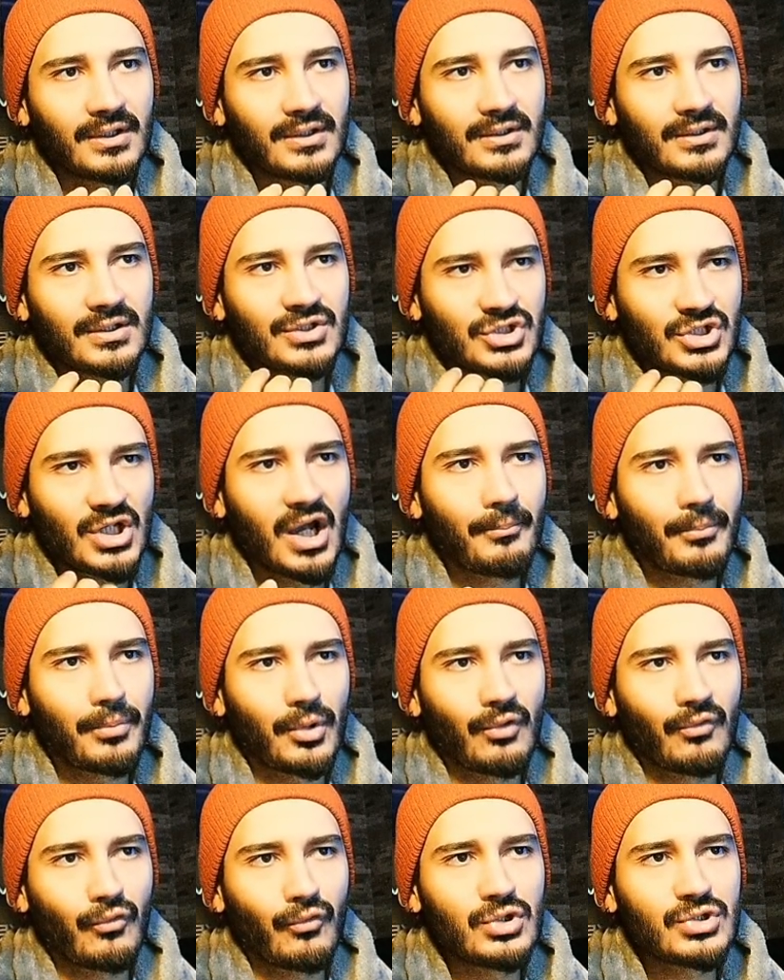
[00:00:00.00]
The
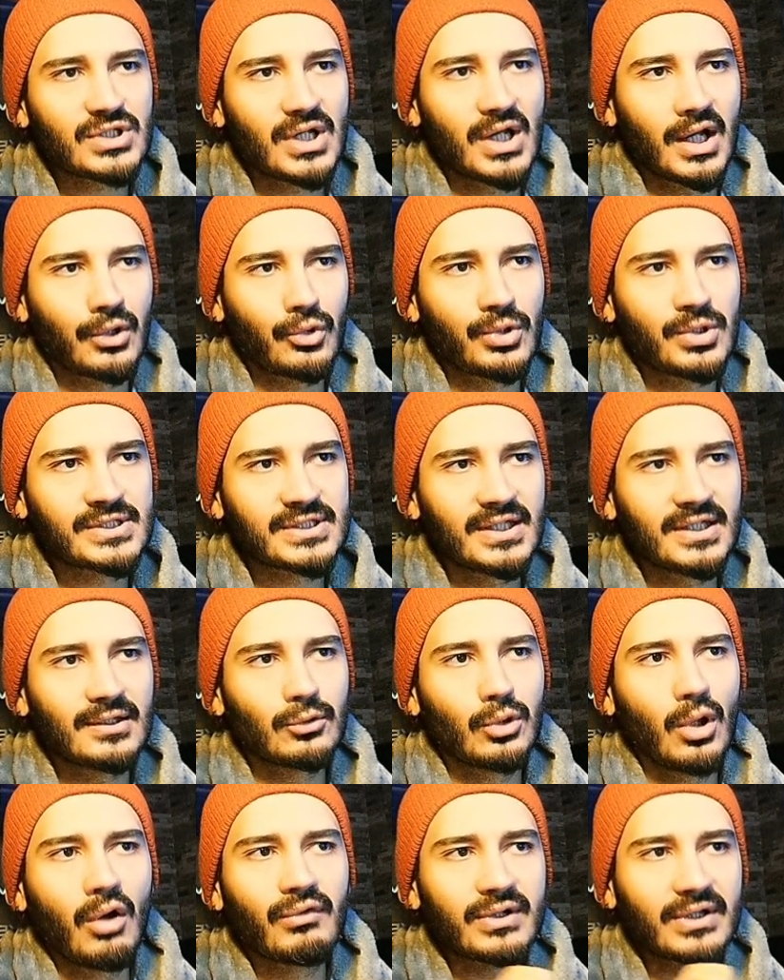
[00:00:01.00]
champion who is accuracy
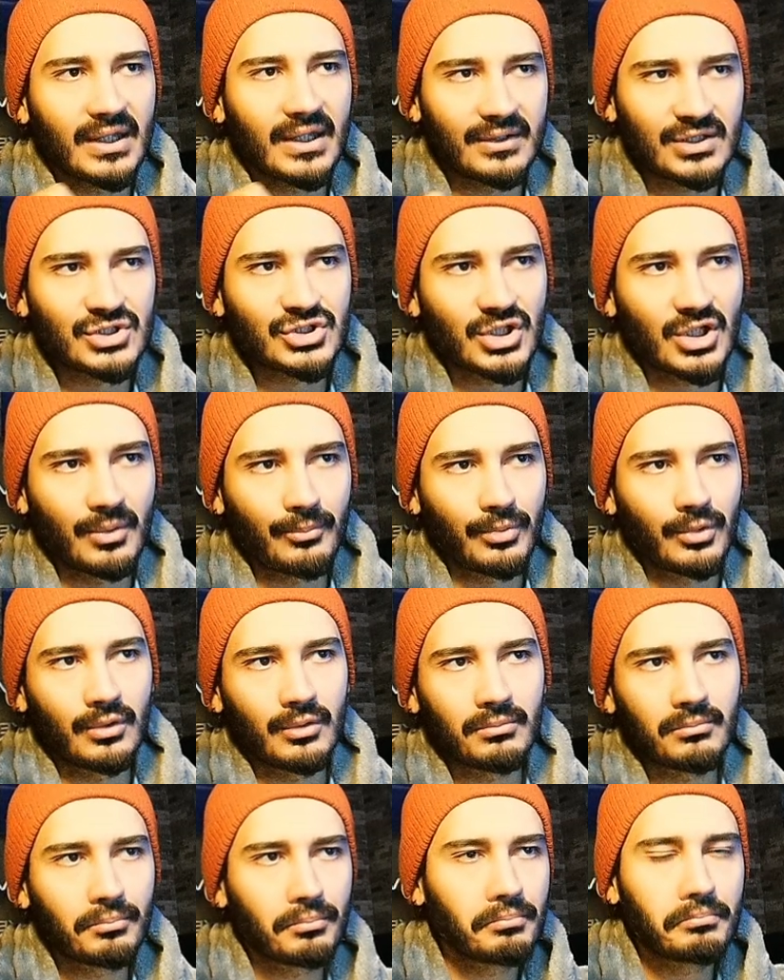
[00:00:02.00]
lower than this
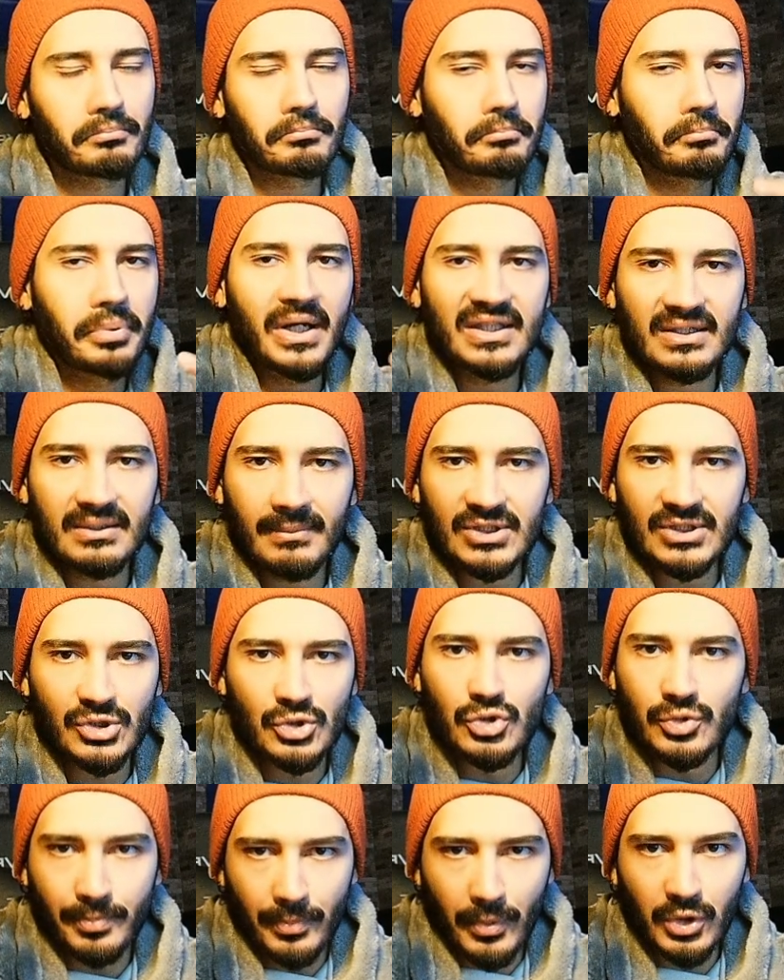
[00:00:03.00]
champion, pretty much the
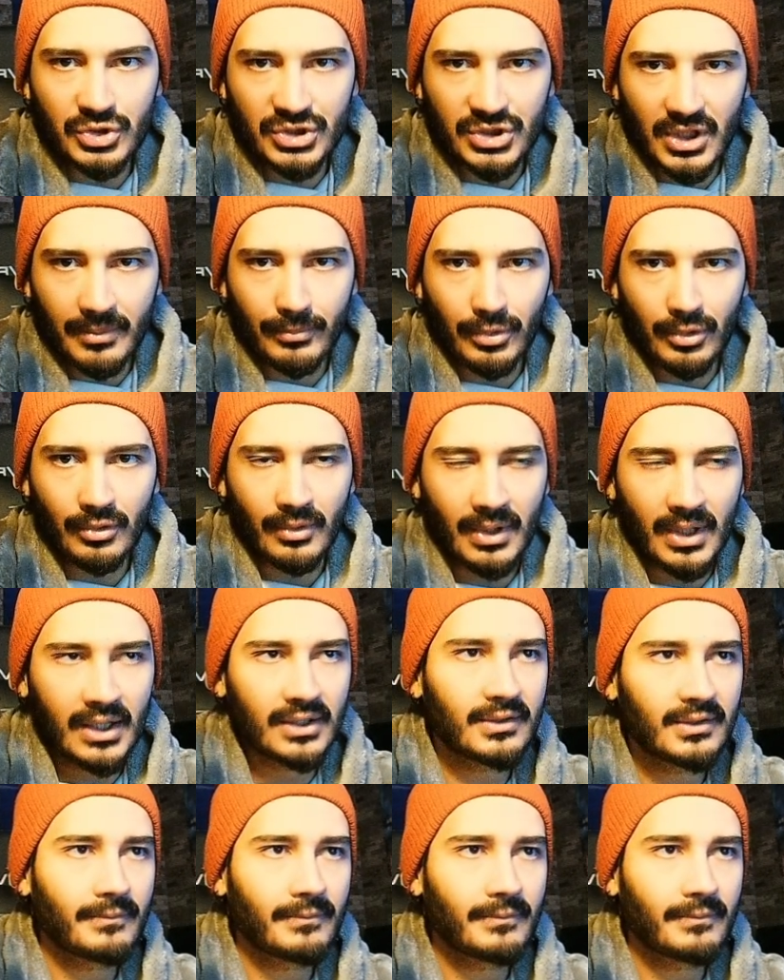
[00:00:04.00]
support champion, right?